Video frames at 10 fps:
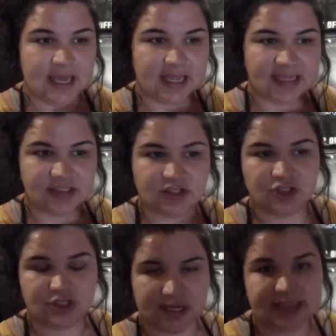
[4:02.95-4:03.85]
it's
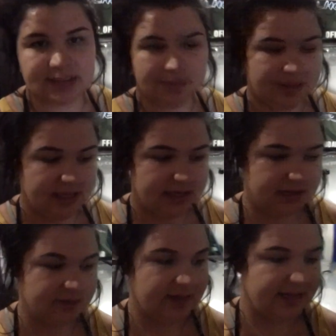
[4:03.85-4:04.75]
just been
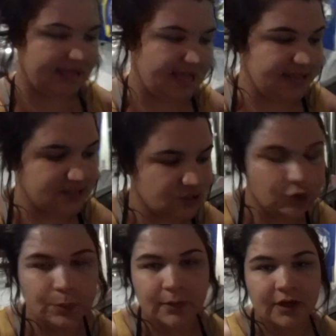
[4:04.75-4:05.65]
a
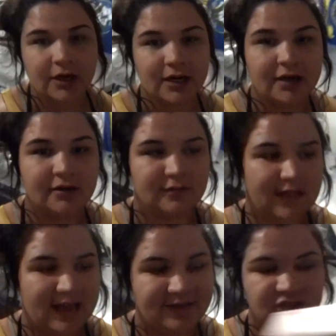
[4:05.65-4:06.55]
super
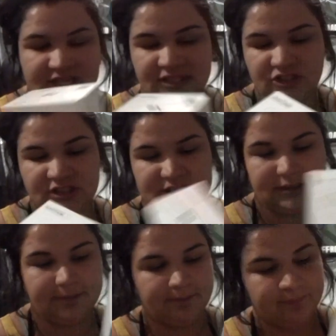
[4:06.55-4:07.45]
life-changing,